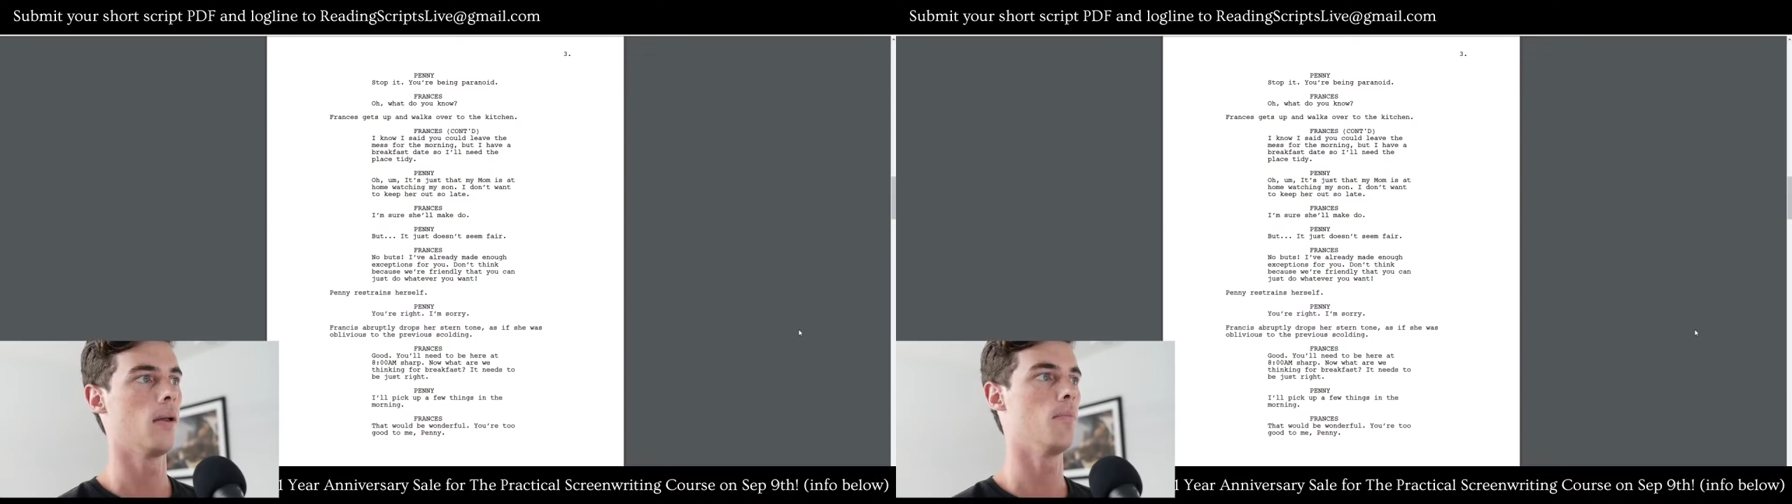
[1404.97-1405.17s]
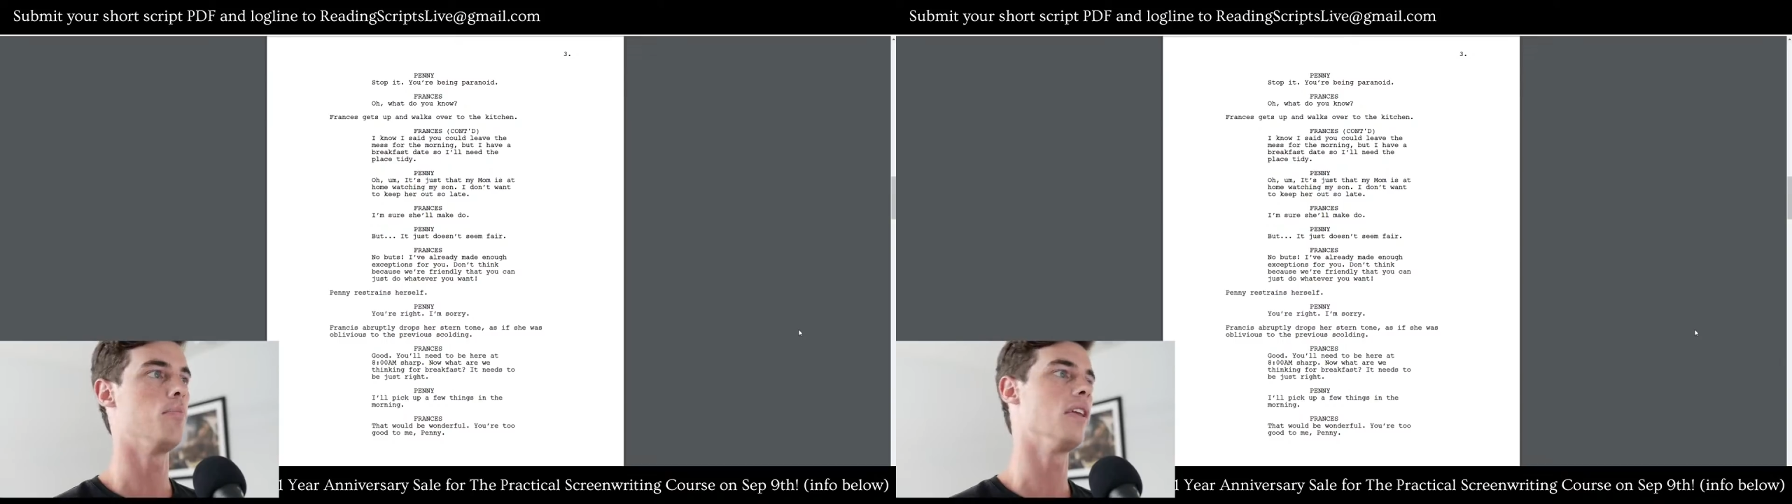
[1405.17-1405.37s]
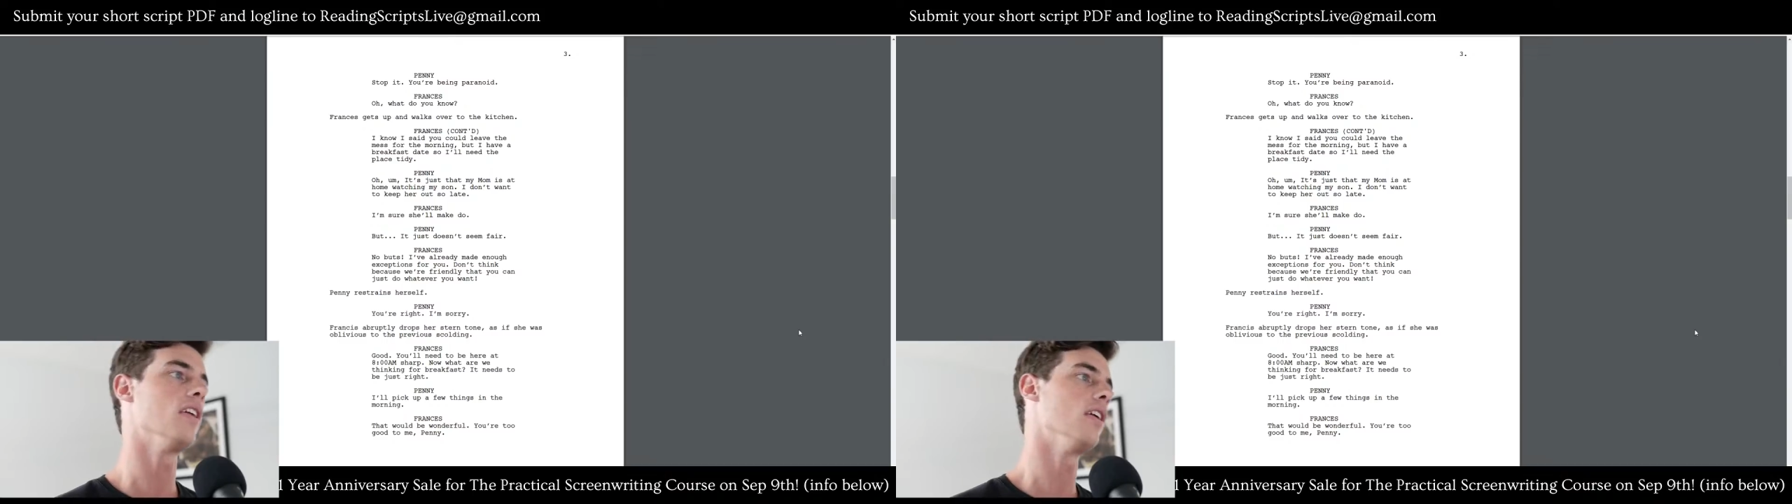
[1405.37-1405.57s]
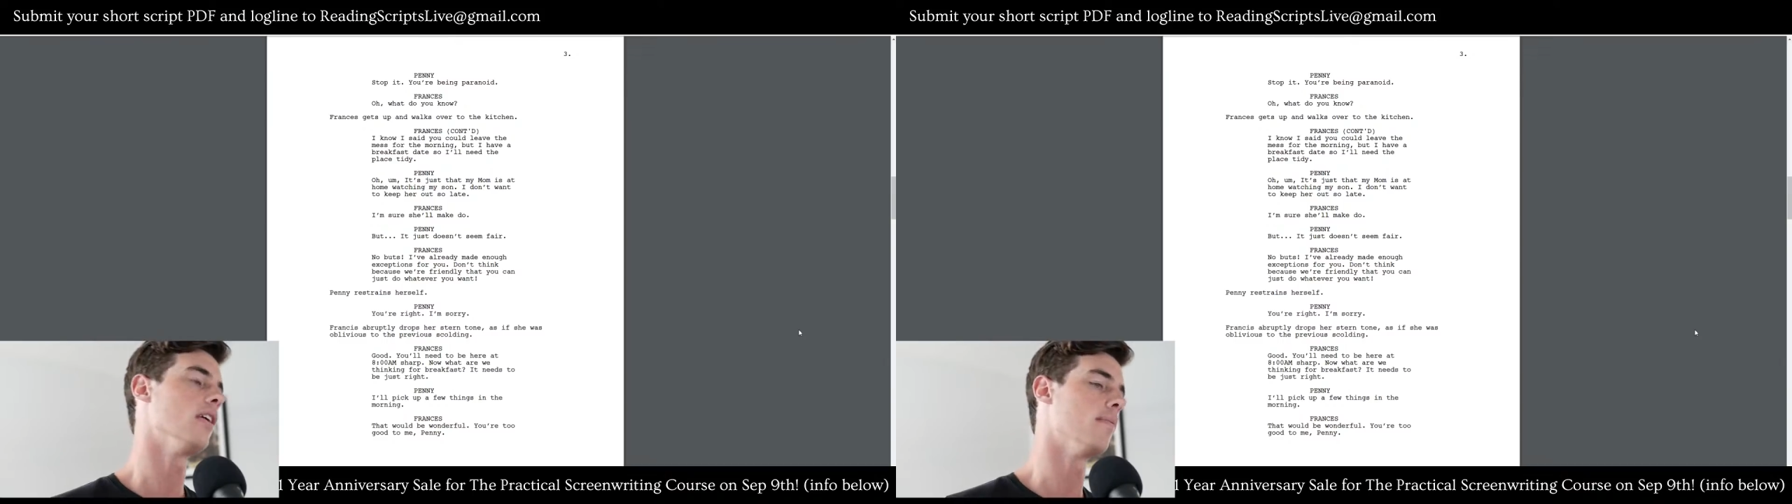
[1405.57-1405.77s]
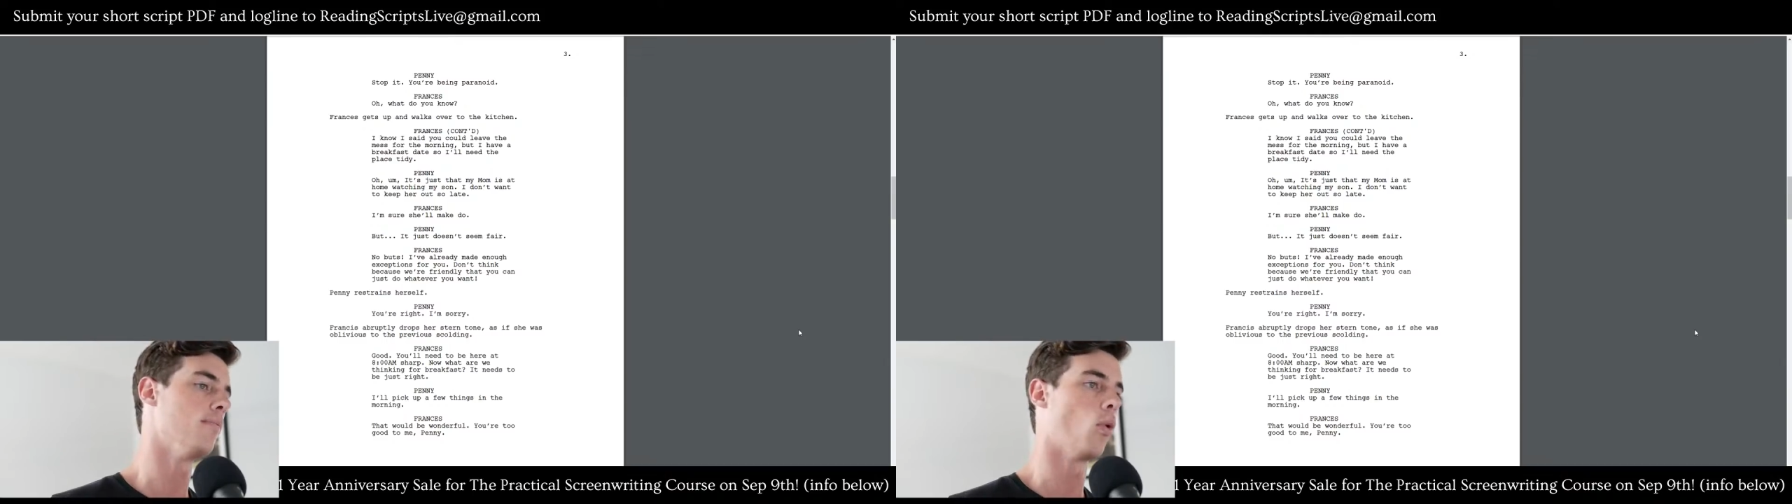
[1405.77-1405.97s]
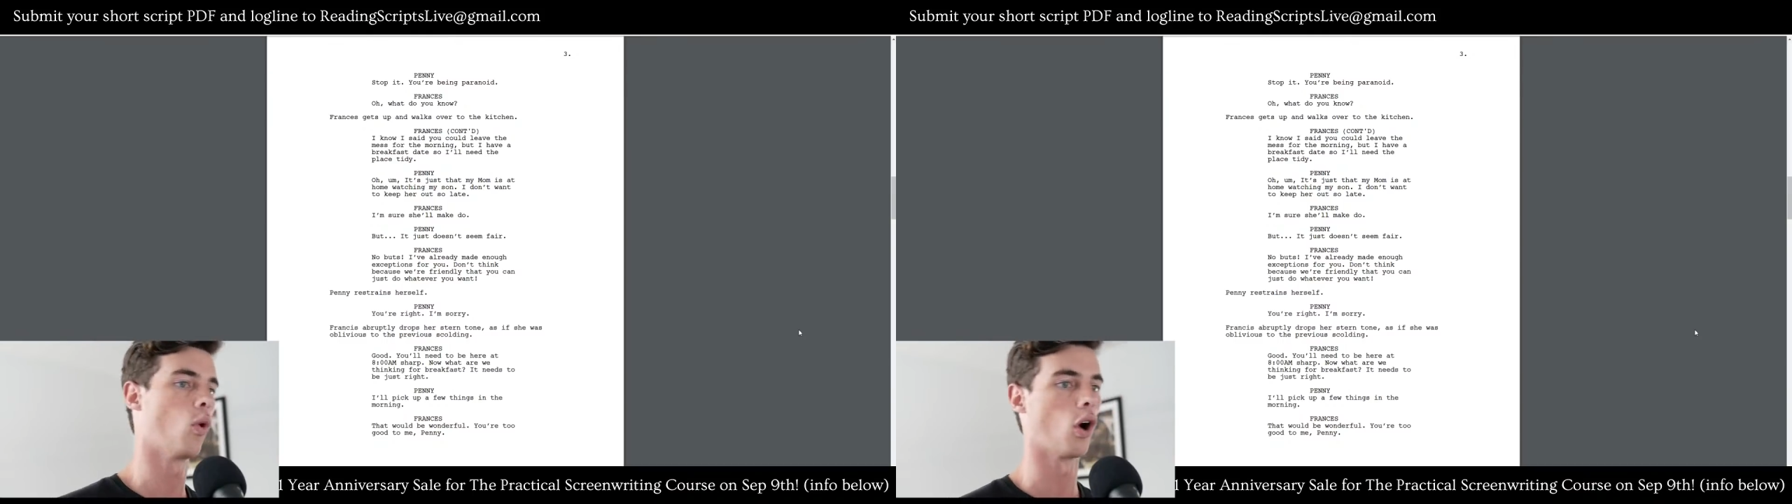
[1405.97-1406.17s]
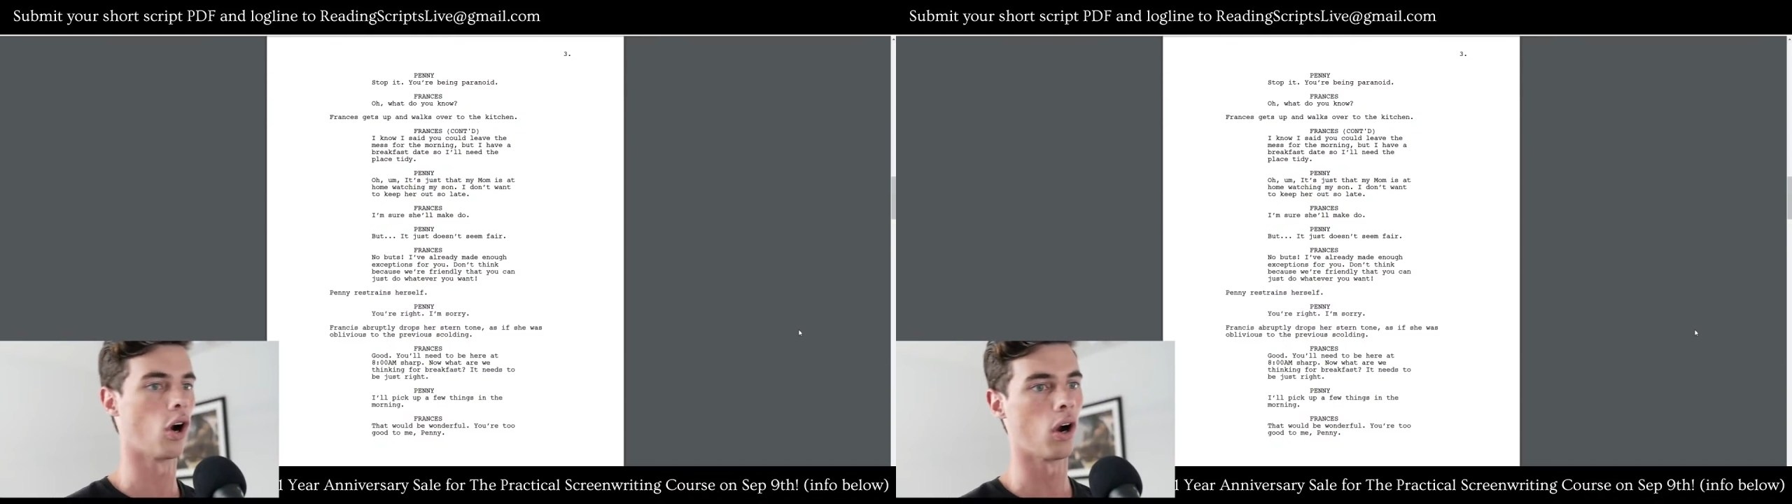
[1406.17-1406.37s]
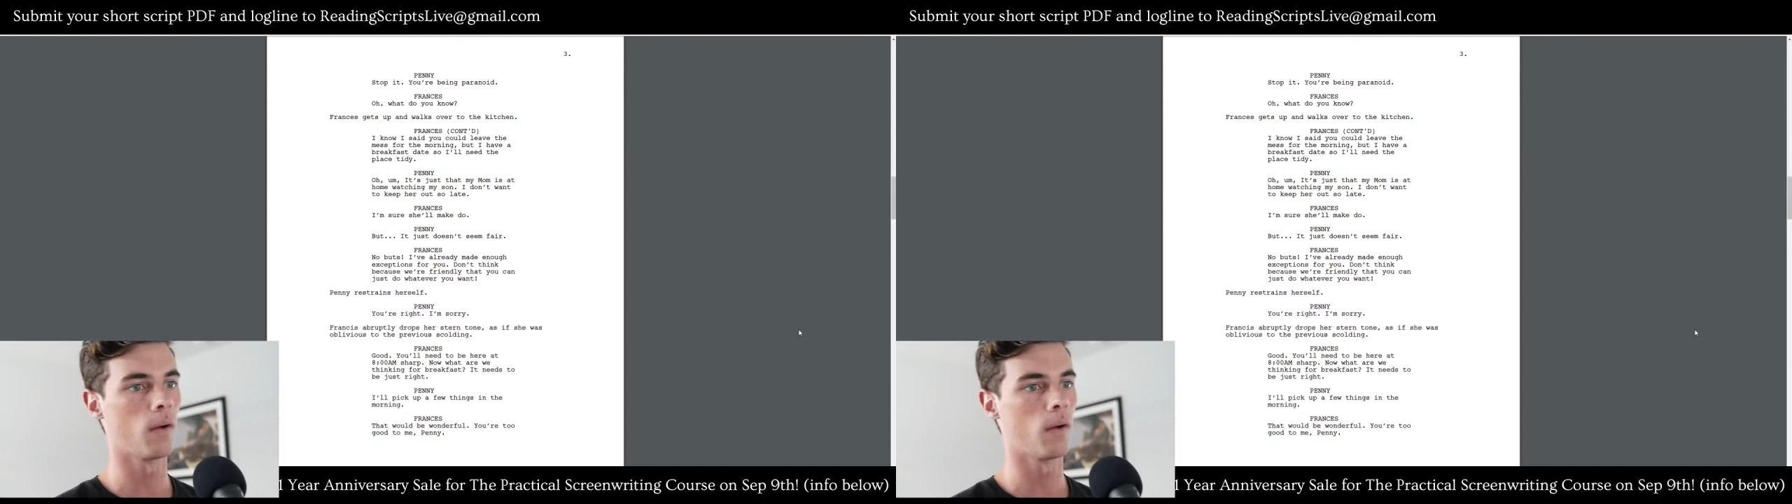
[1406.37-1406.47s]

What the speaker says: be more,